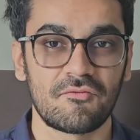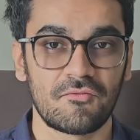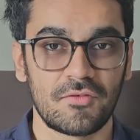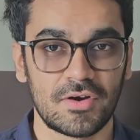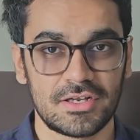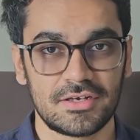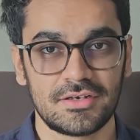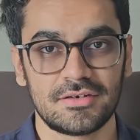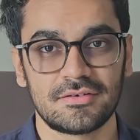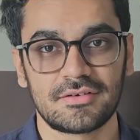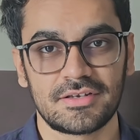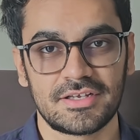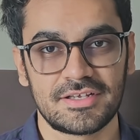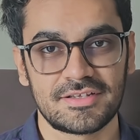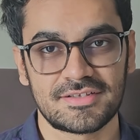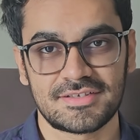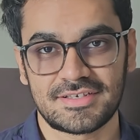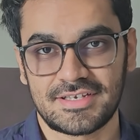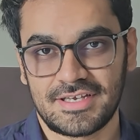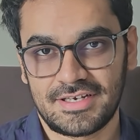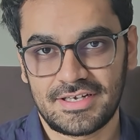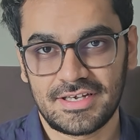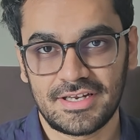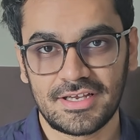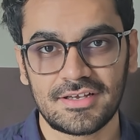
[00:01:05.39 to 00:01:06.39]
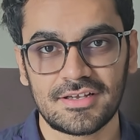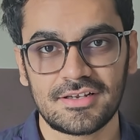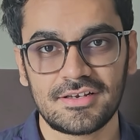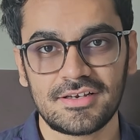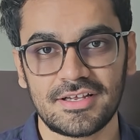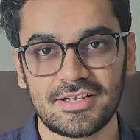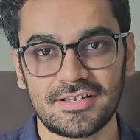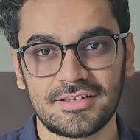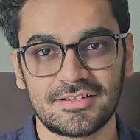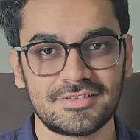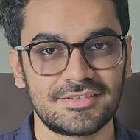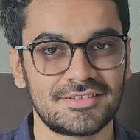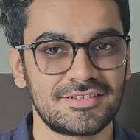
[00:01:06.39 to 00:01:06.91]
One is technical
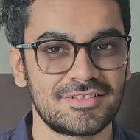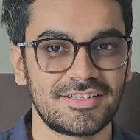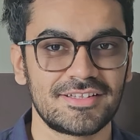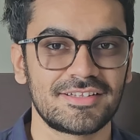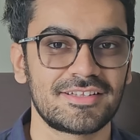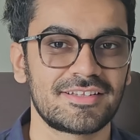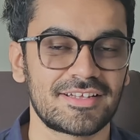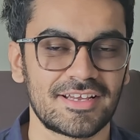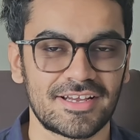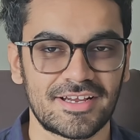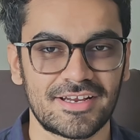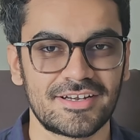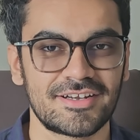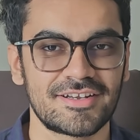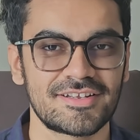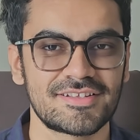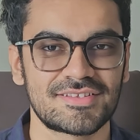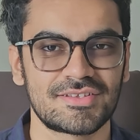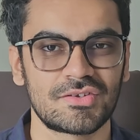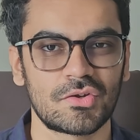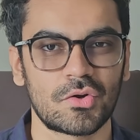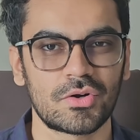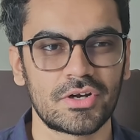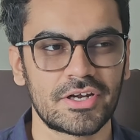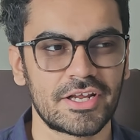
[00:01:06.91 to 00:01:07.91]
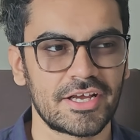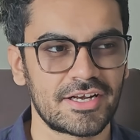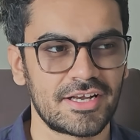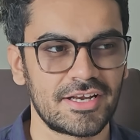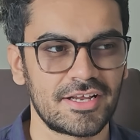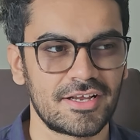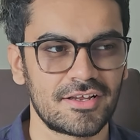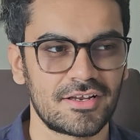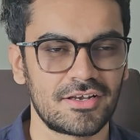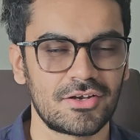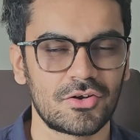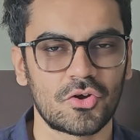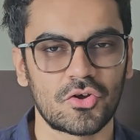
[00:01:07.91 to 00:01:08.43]
and second is
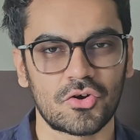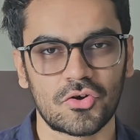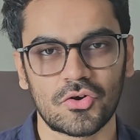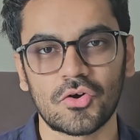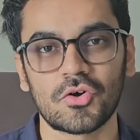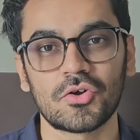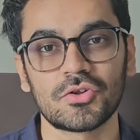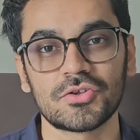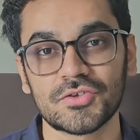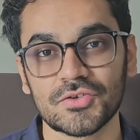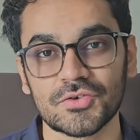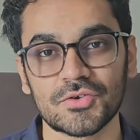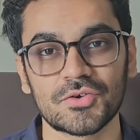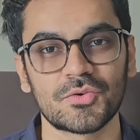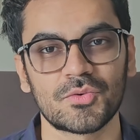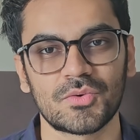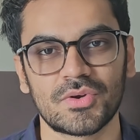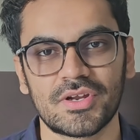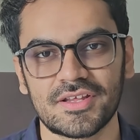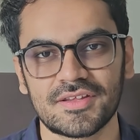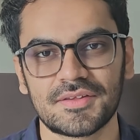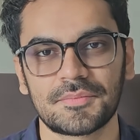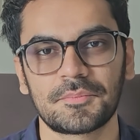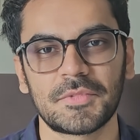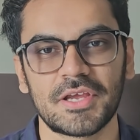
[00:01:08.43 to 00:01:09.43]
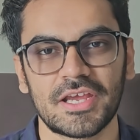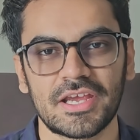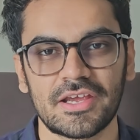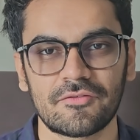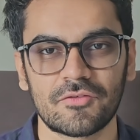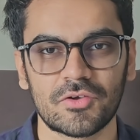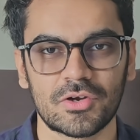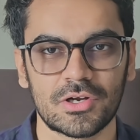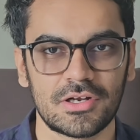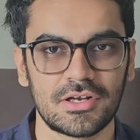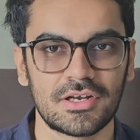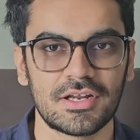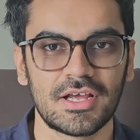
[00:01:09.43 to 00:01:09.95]
non-technical or also known as
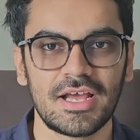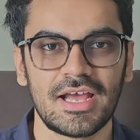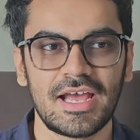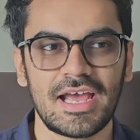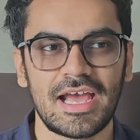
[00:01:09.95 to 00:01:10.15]
behavioral